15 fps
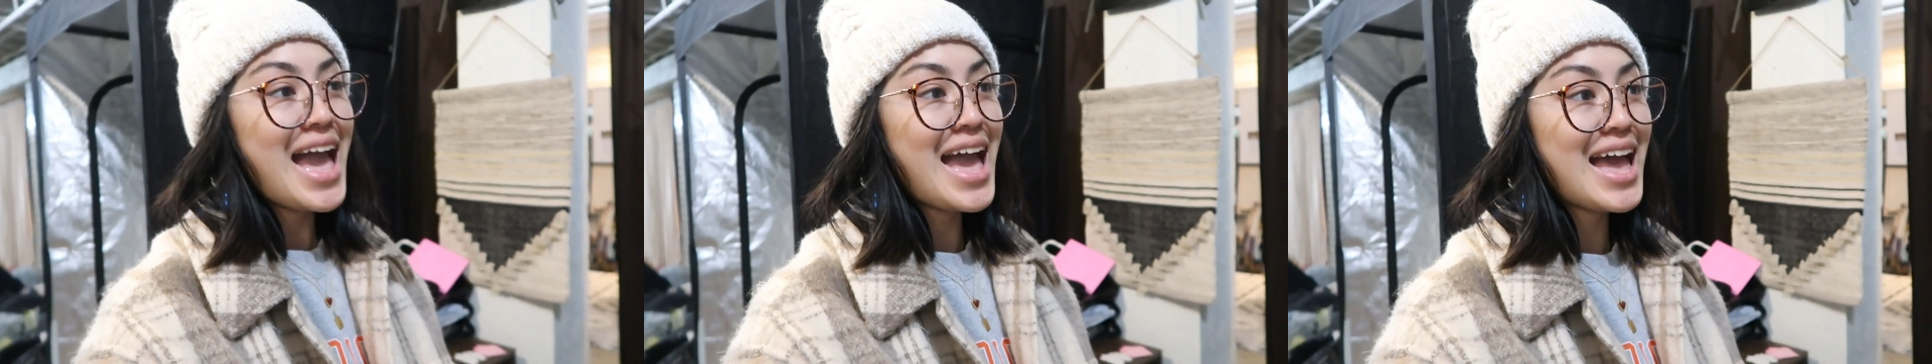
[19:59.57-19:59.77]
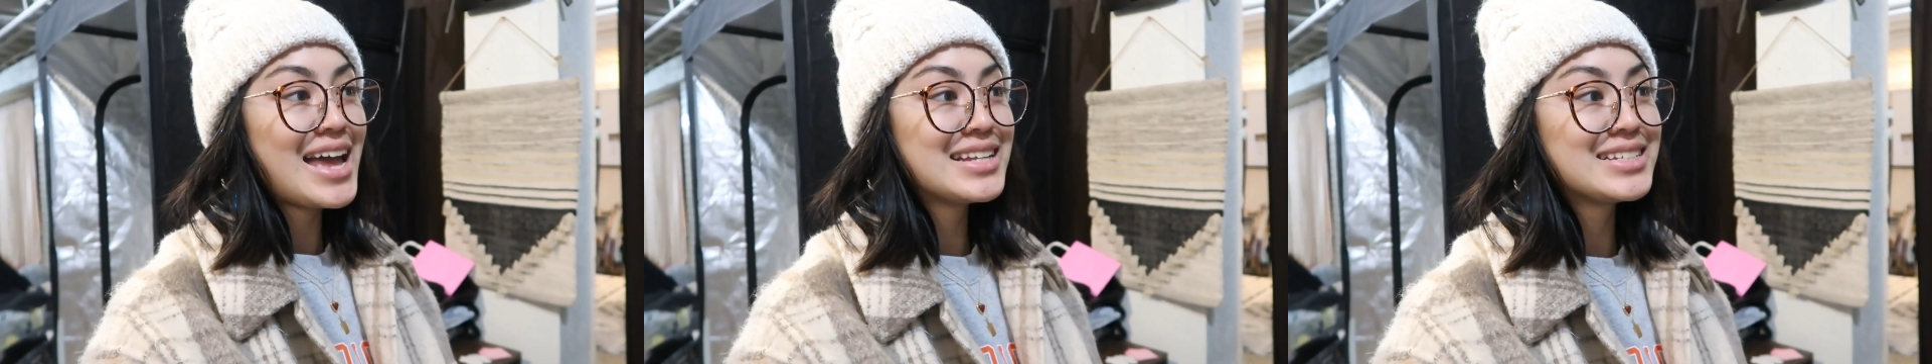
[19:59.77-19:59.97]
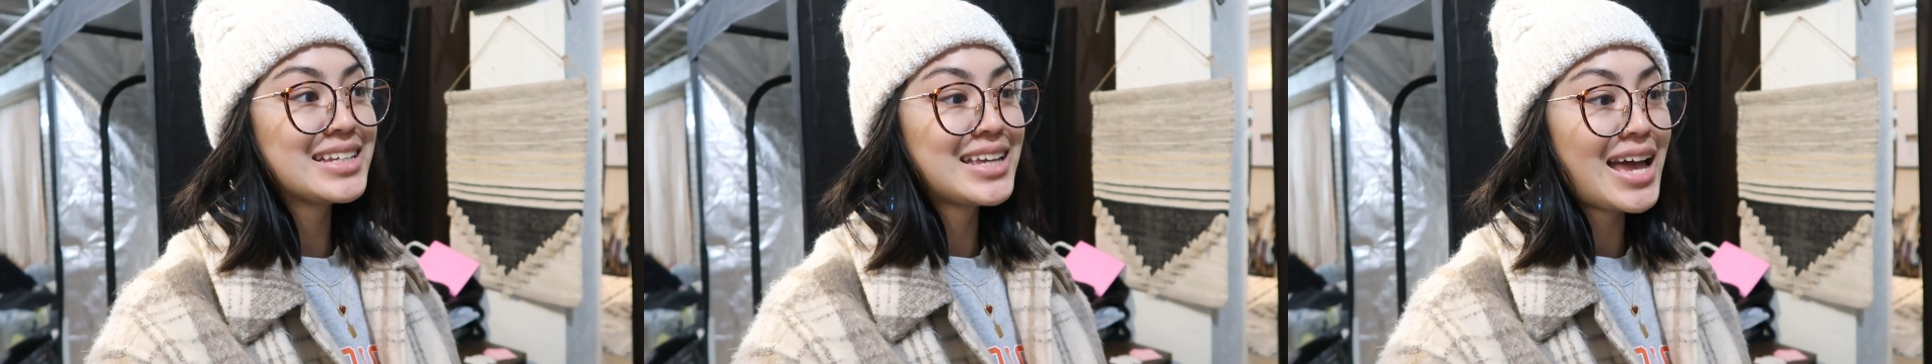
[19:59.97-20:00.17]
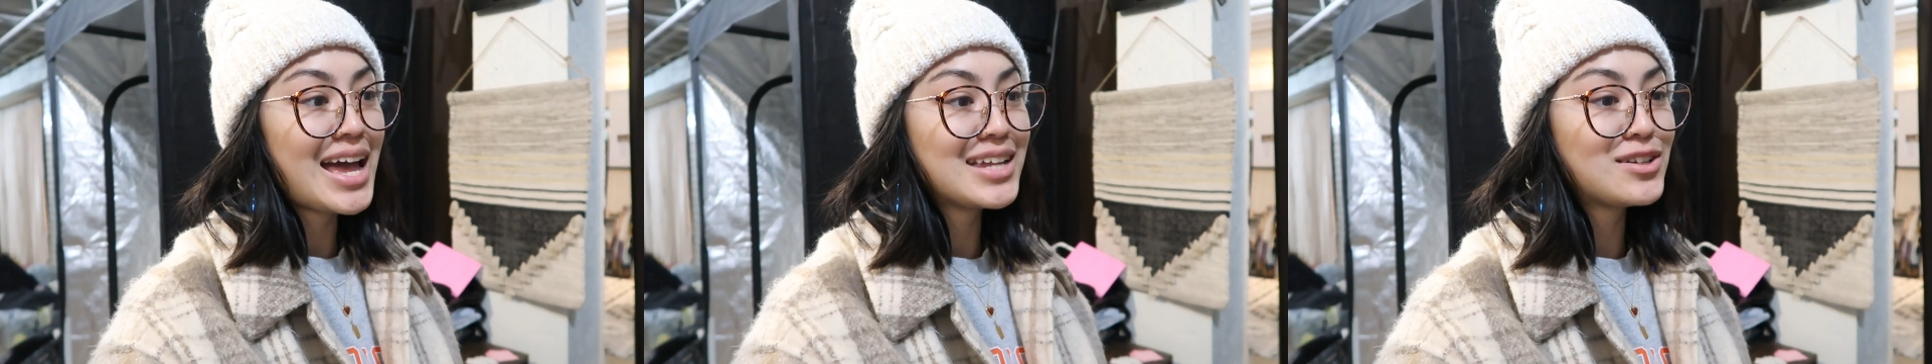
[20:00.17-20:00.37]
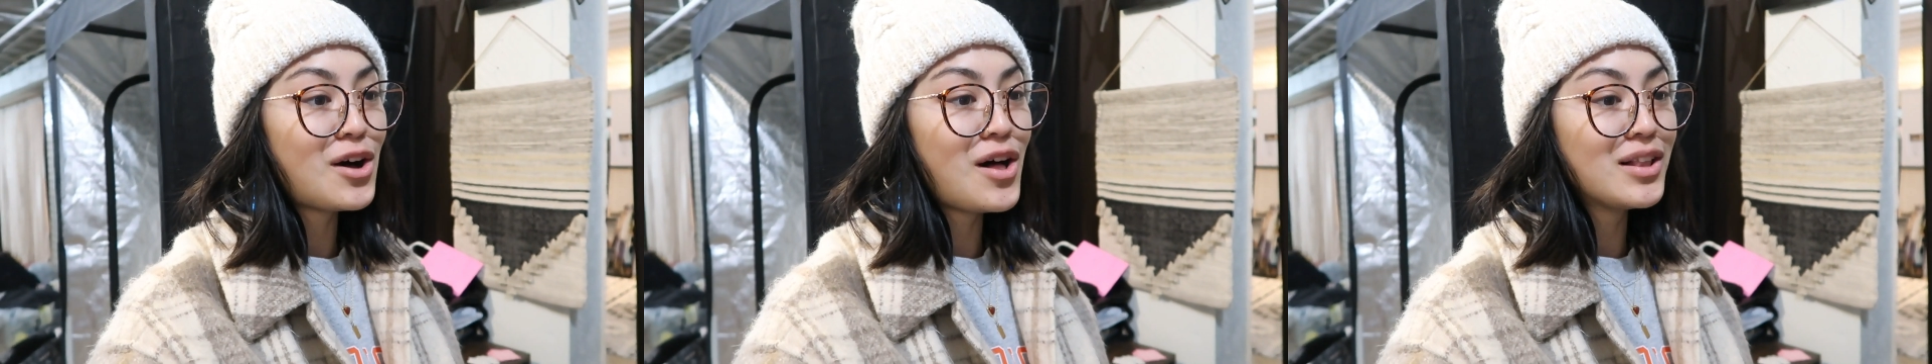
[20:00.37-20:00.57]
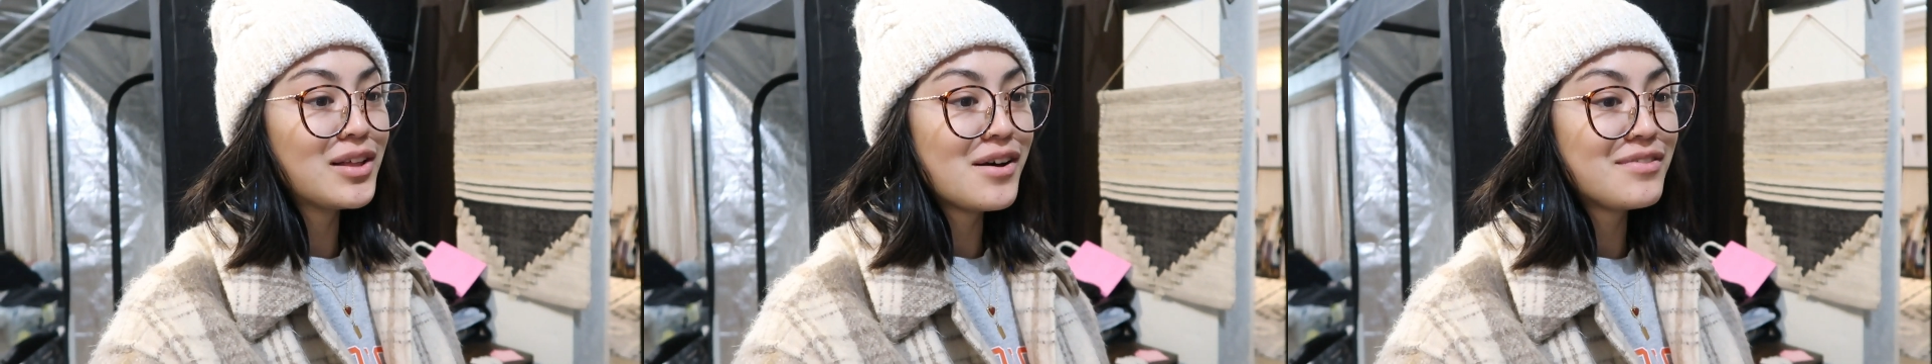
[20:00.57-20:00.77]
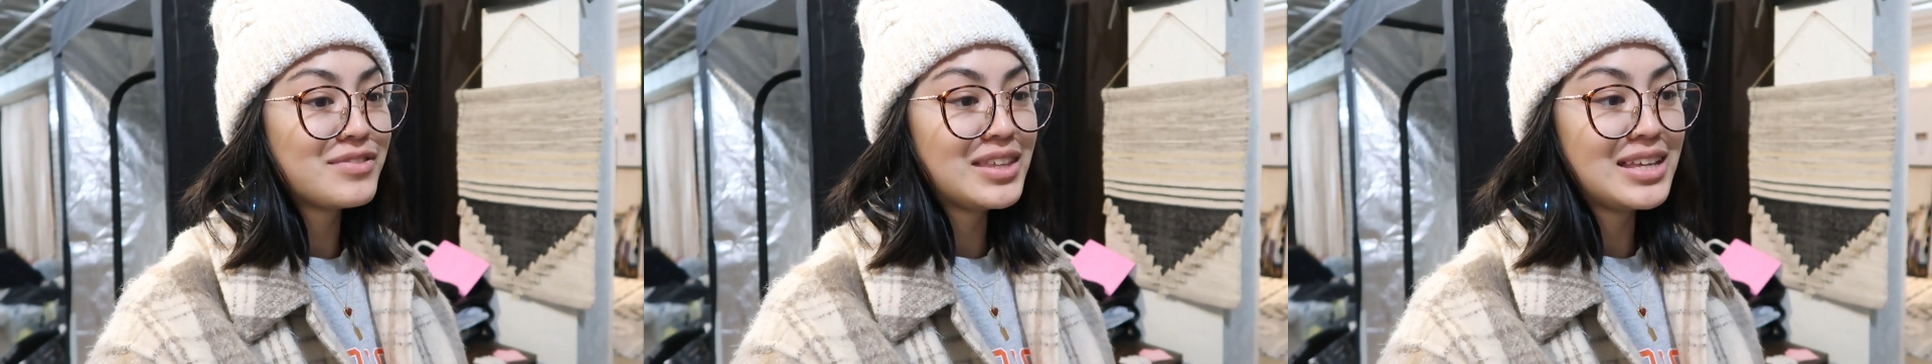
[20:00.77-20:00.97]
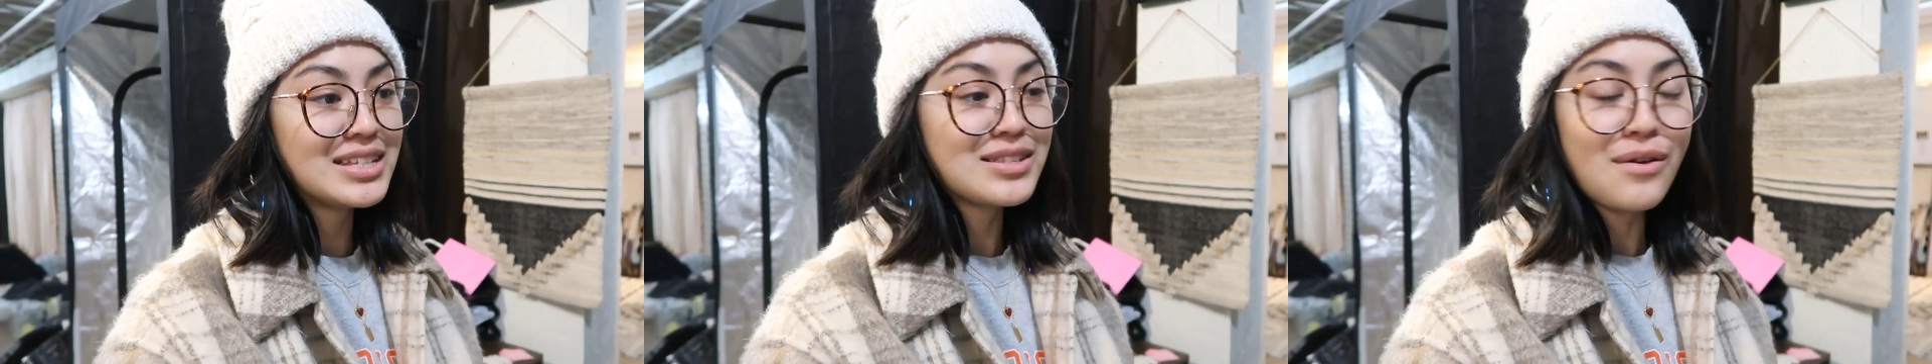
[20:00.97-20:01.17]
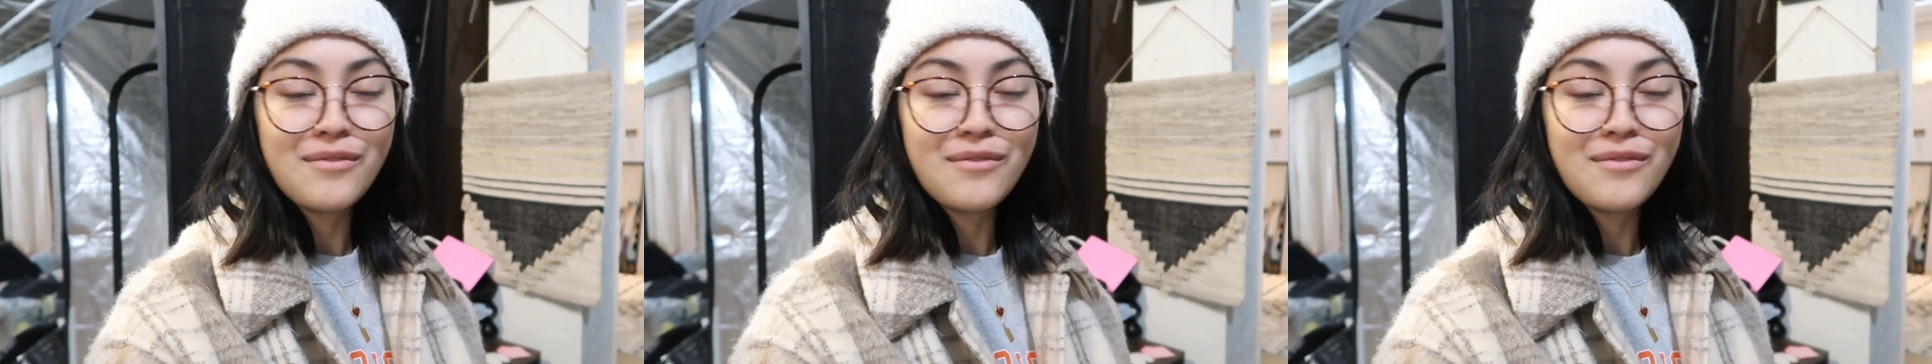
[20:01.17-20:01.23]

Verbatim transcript: and to get all of these